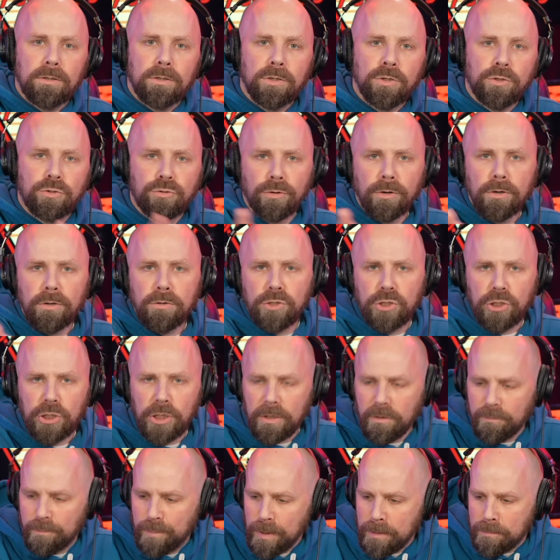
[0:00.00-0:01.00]
Drew should
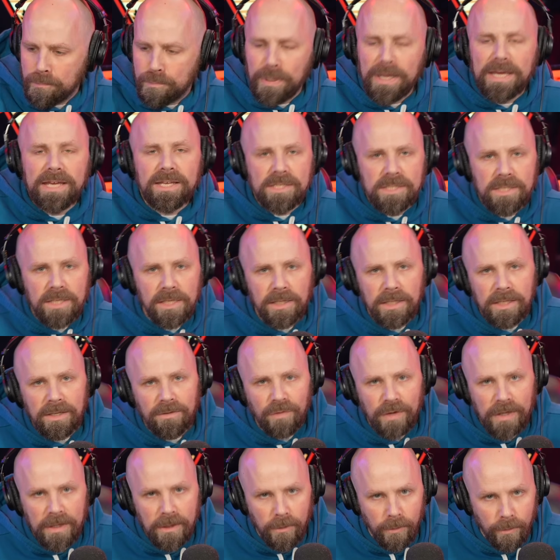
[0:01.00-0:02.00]
have been pissed
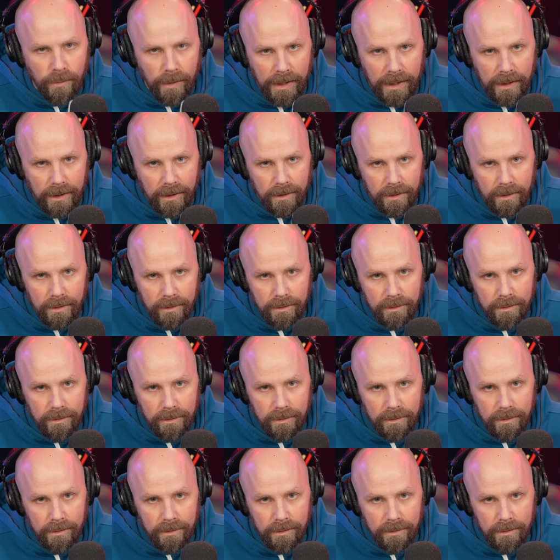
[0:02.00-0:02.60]
leaving the ring